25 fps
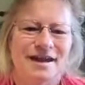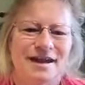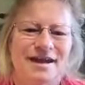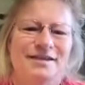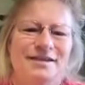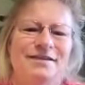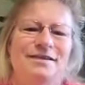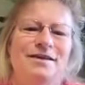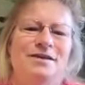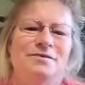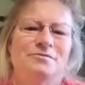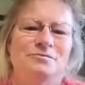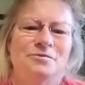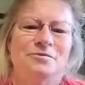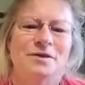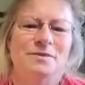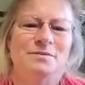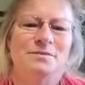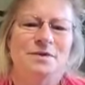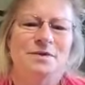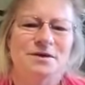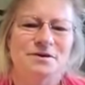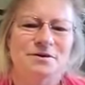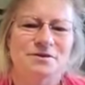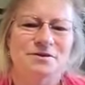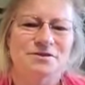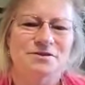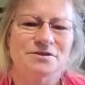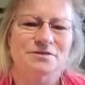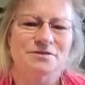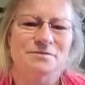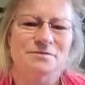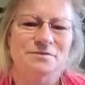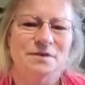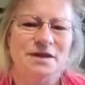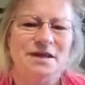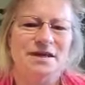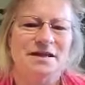and then rebuild
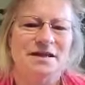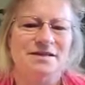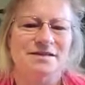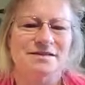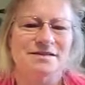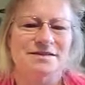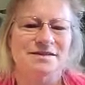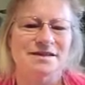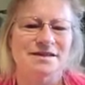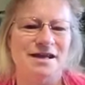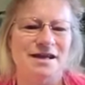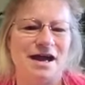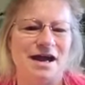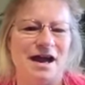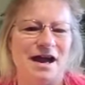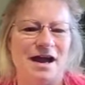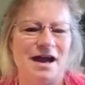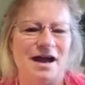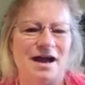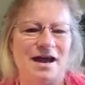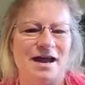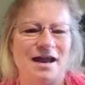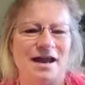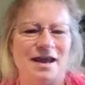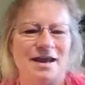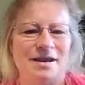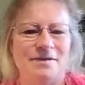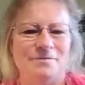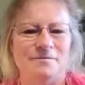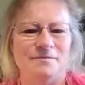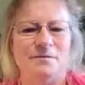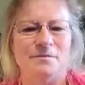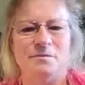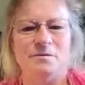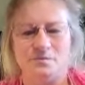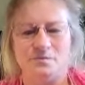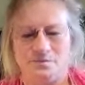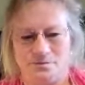because I
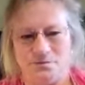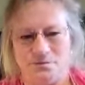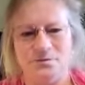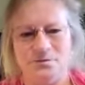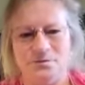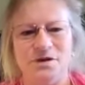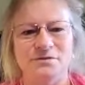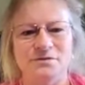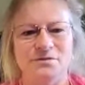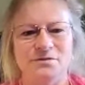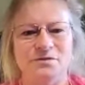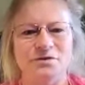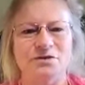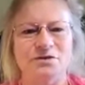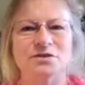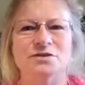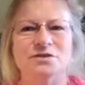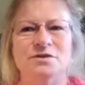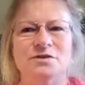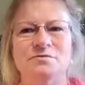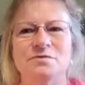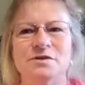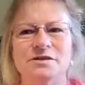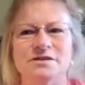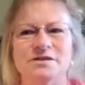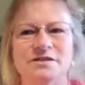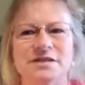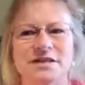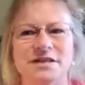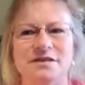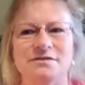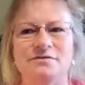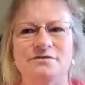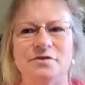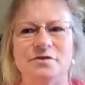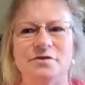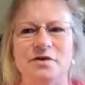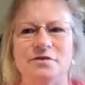unfortunately was
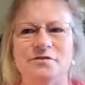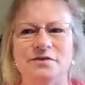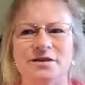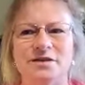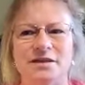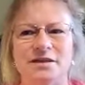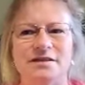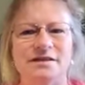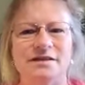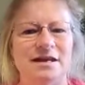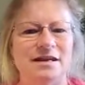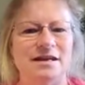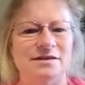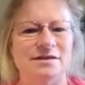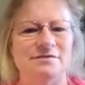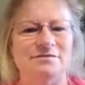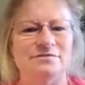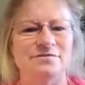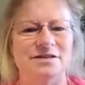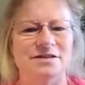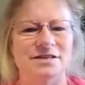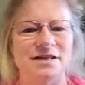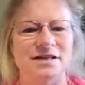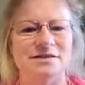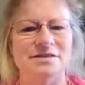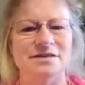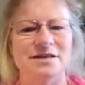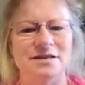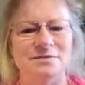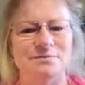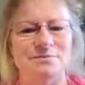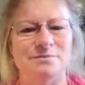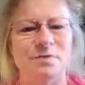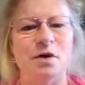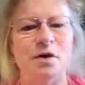involved in that infidelity